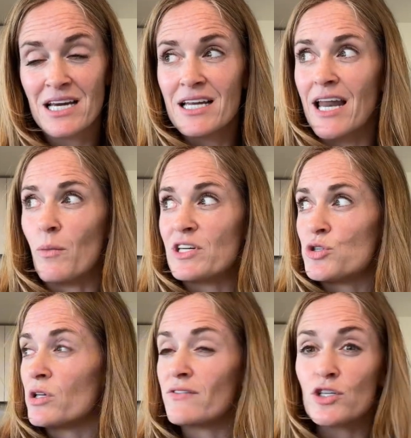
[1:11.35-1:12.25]
Now, we do
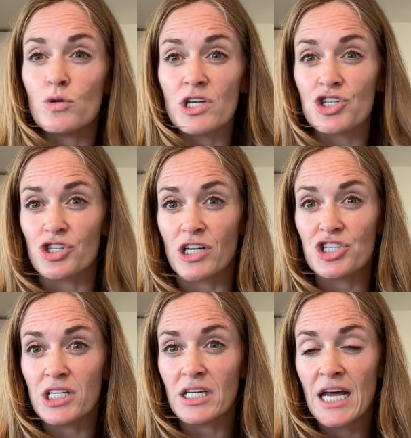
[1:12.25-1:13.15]
live in new
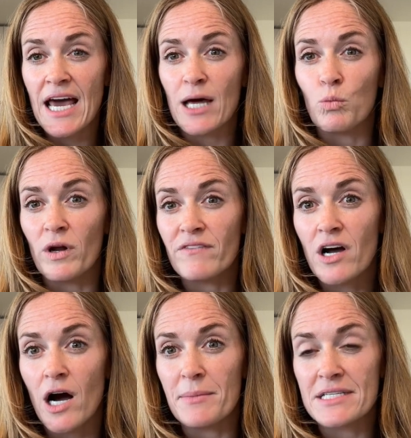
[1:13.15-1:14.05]
construction, and one of the
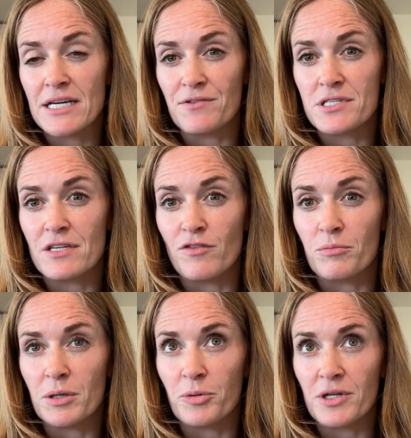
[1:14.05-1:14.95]
comments I receive from
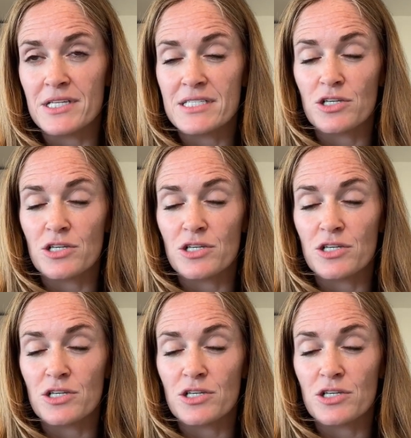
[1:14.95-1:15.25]
people is